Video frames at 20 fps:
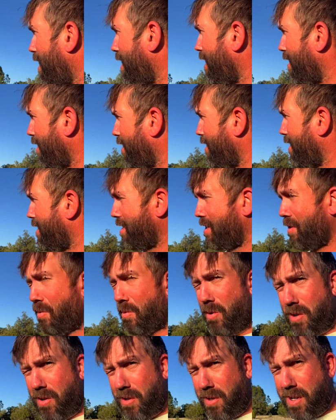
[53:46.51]
it hurts to
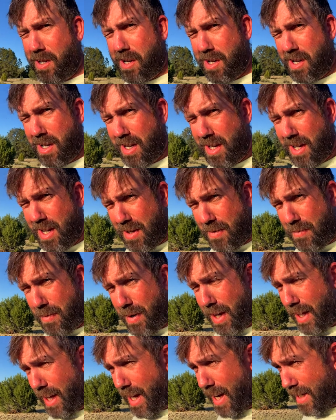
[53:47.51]
walk. My
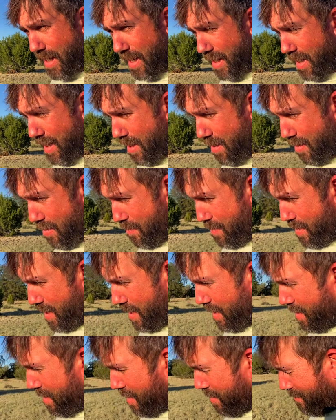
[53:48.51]
legs are still
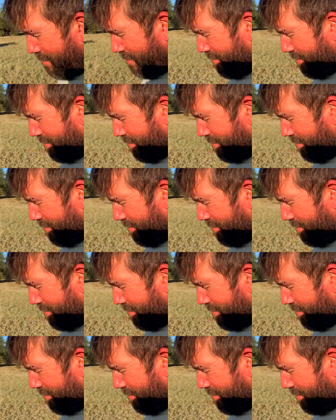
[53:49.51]
messed up.